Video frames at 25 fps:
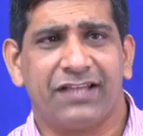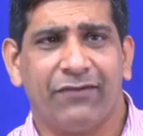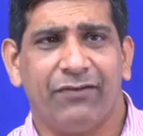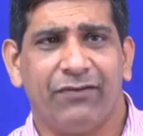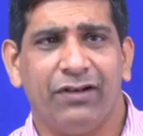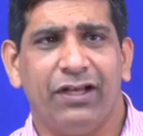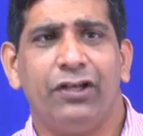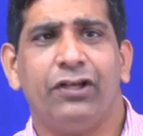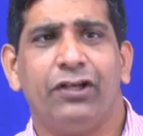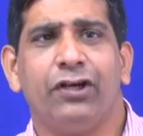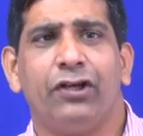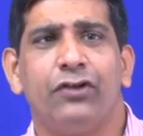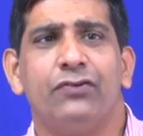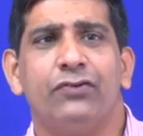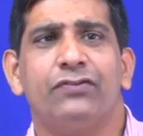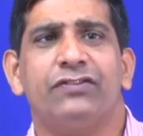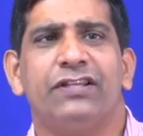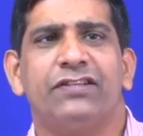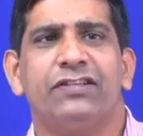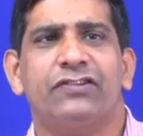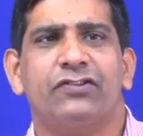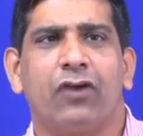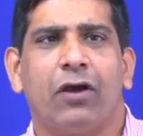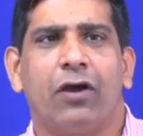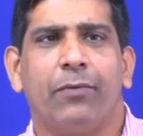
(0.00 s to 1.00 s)
I will introduce
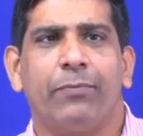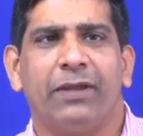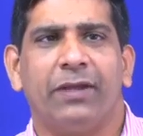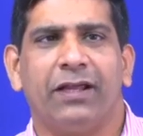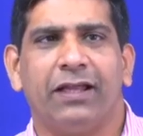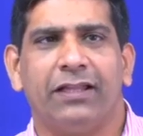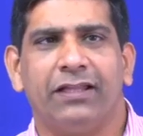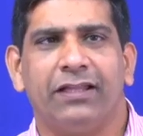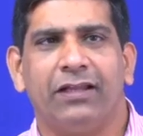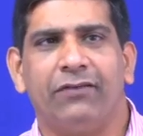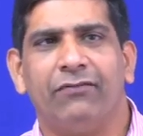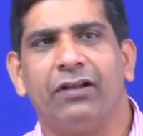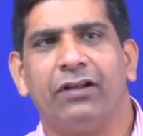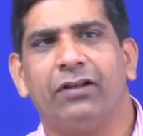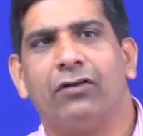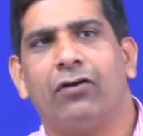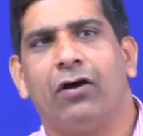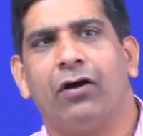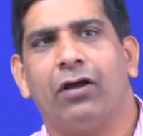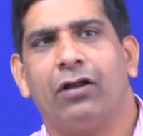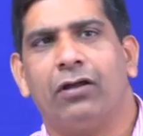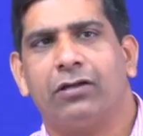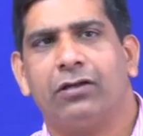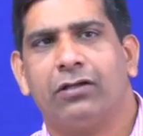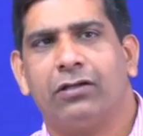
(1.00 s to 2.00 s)
this topic and then we
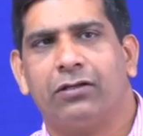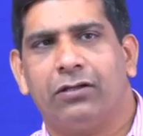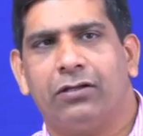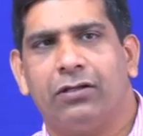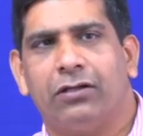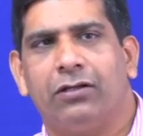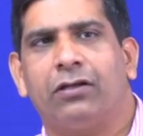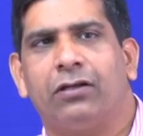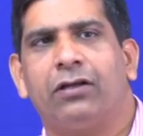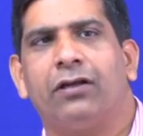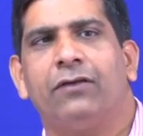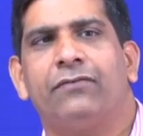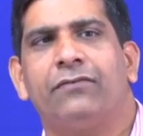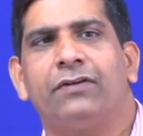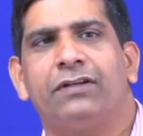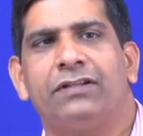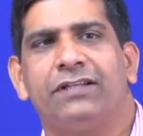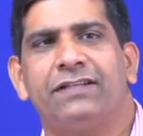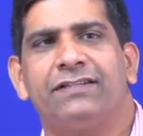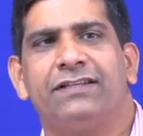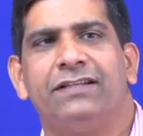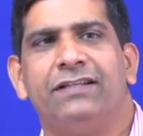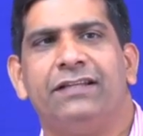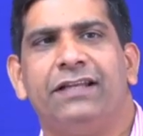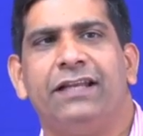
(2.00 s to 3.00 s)
will cover
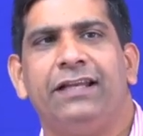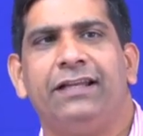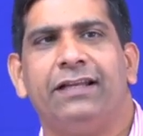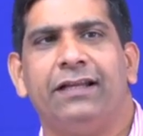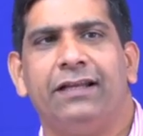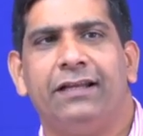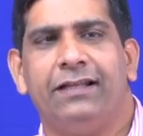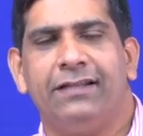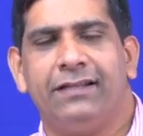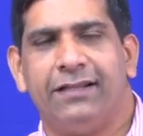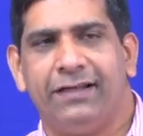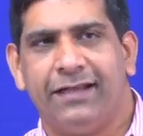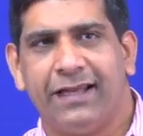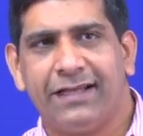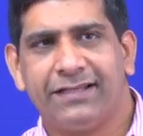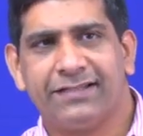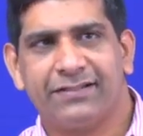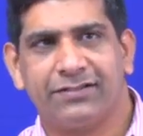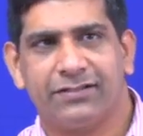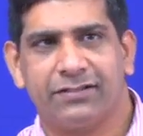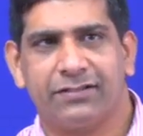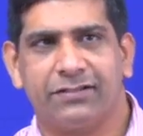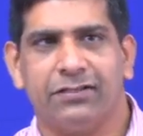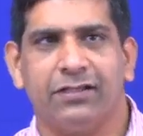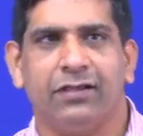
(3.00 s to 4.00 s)
this in detail in the
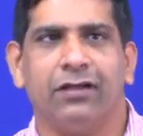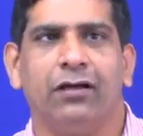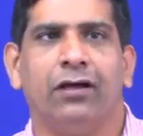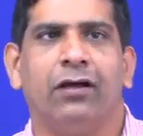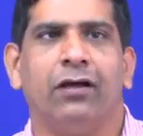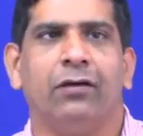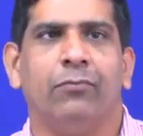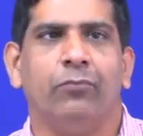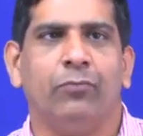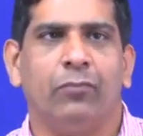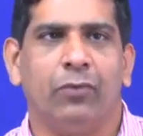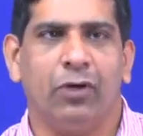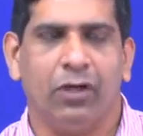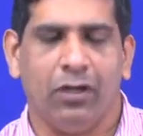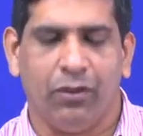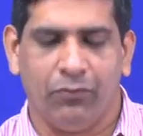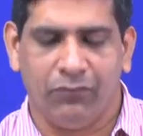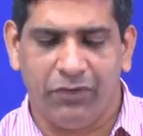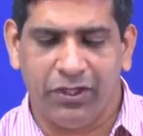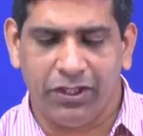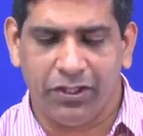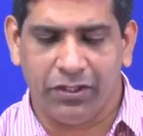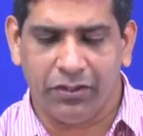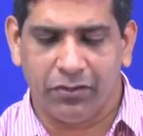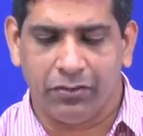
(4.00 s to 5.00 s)
next
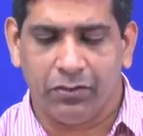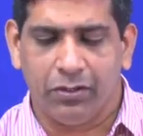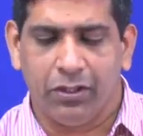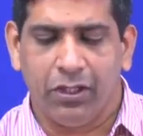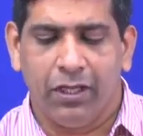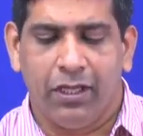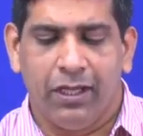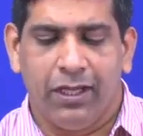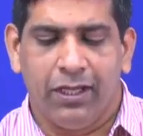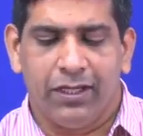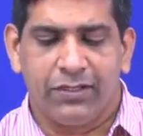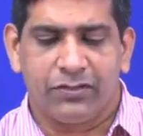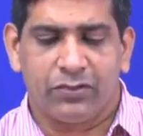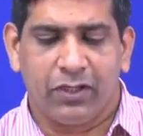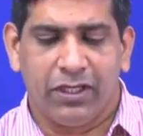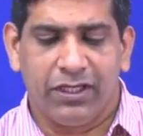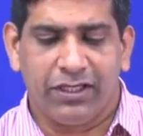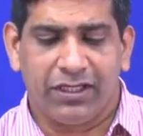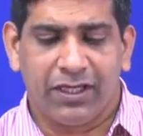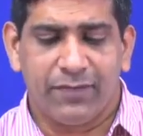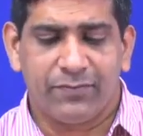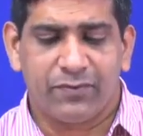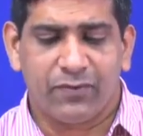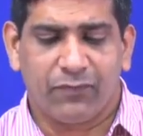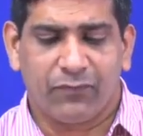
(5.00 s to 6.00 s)
video. So,
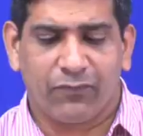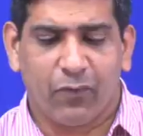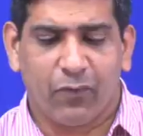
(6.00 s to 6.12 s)
in terms of